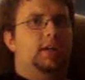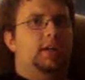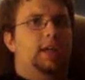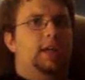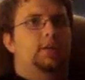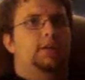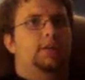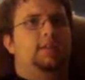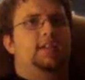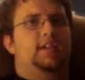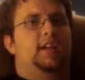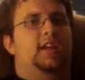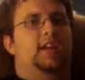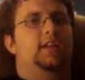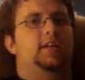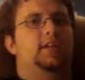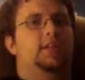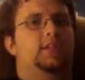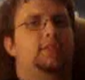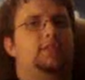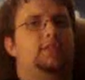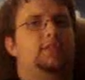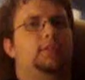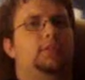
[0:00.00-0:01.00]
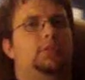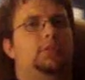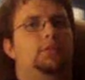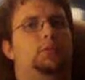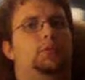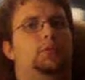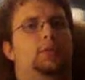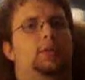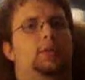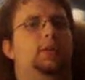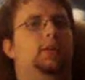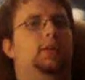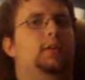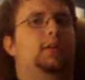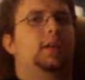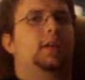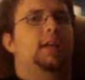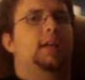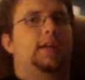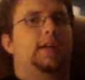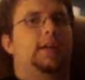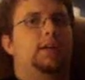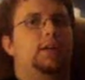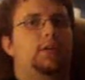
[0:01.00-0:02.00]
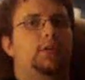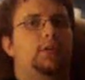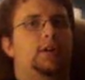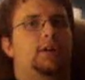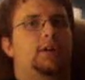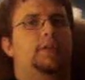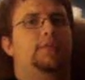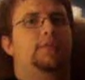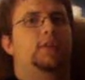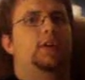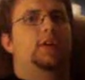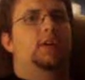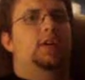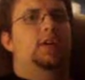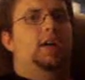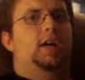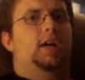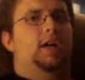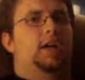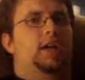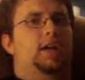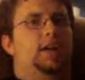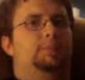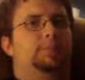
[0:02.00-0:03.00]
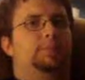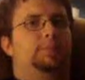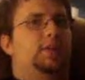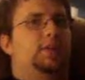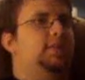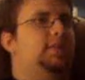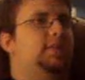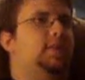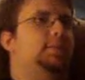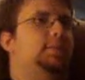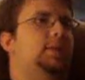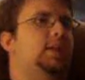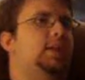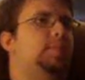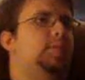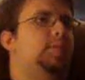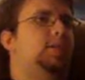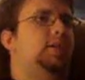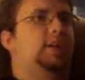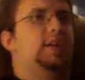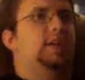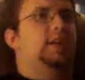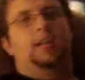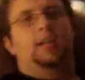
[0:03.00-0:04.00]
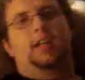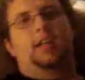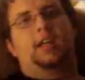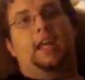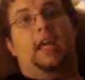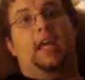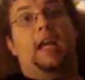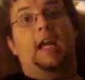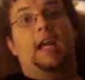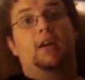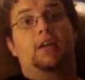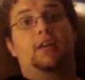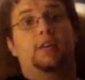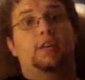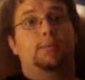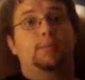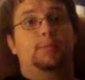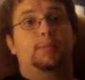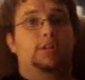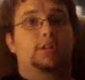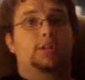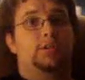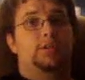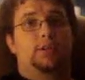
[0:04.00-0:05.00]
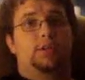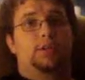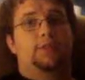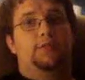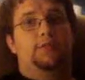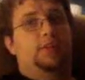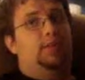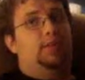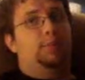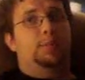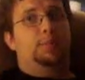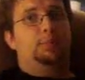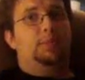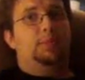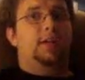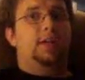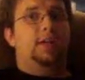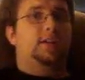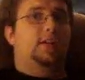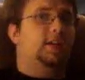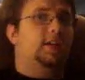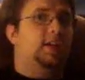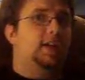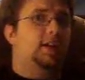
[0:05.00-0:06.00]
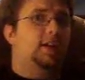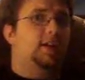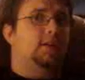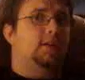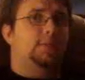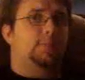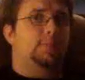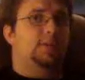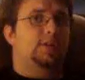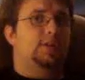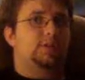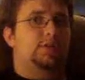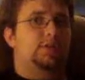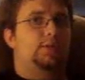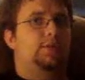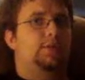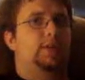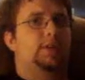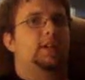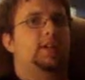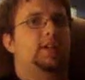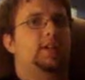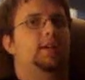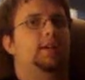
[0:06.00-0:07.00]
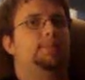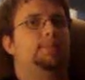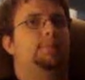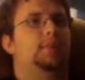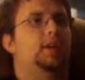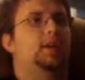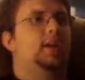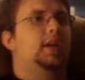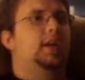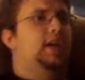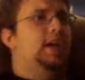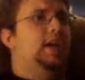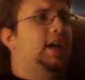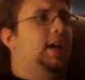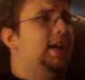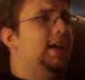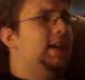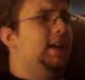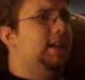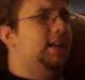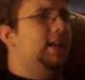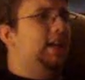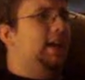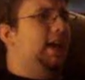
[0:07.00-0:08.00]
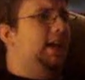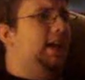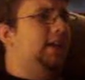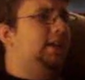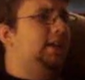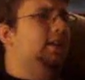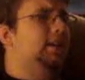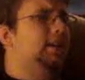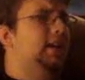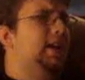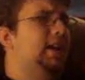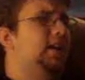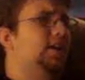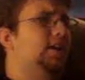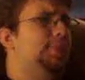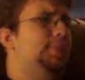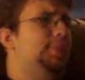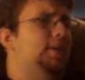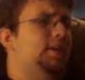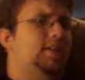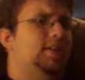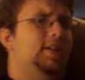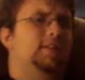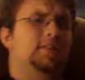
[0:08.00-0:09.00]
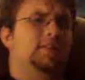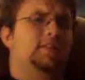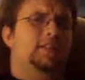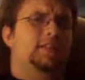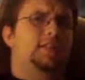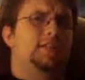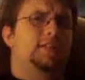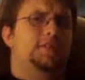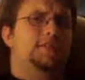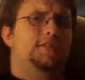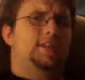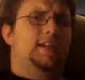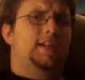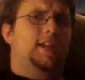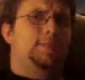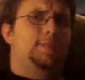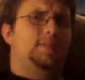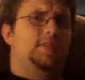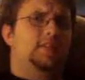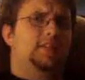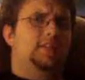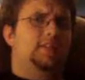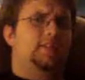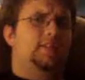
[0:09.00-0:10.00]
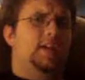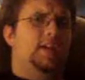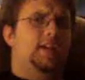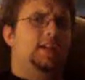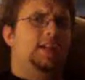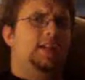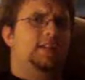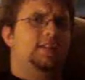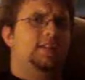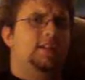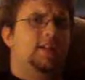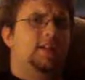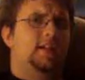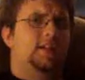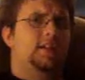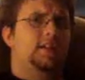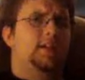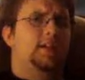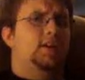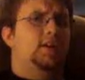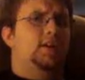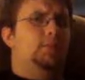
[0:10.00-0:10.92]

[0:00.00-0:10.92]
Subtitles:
entertainers who were let go of because WWE didn't care as much, or Vince McMahon didn't care as much, according to him. And I couldn't help but listen to those names he said. He said